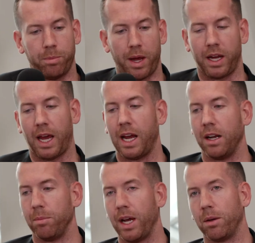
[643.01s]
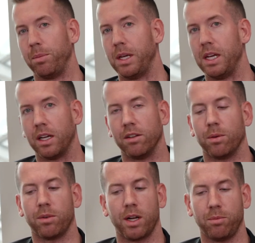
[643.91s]
bank A to bank B could
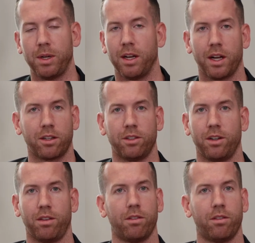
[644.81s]
sometimes mean an extra